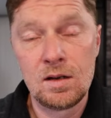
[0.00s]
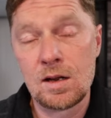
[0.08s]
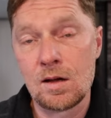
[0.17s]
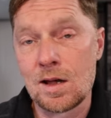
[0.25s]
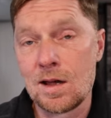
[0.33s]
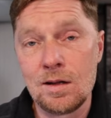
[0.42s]

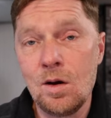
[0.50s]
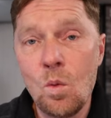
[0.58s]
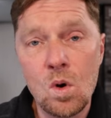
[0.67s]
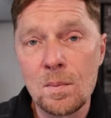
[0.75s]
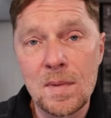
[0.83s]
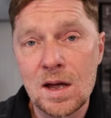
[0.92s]
Now, I
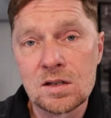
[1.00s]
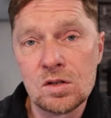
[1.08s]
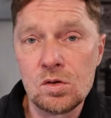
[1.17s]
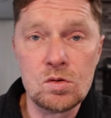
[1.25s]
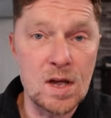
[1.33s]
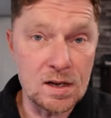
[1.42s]
don't want mine to
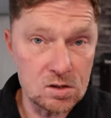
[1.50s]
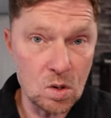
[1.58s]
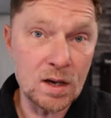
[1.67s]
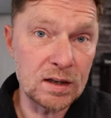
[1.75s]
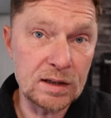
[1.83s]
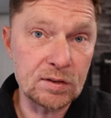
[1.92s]
do that, so
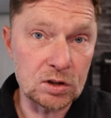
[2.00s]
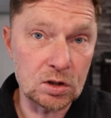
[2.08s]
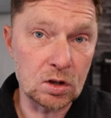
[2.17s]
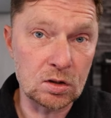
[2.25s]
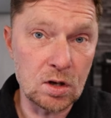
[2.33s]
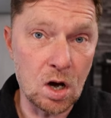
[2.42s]
I leave it
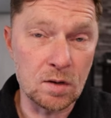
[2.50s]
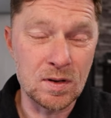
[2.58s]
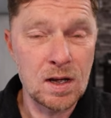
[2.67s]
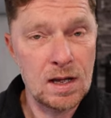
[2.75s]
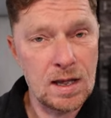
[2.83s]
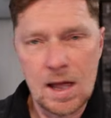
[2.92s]
turned off.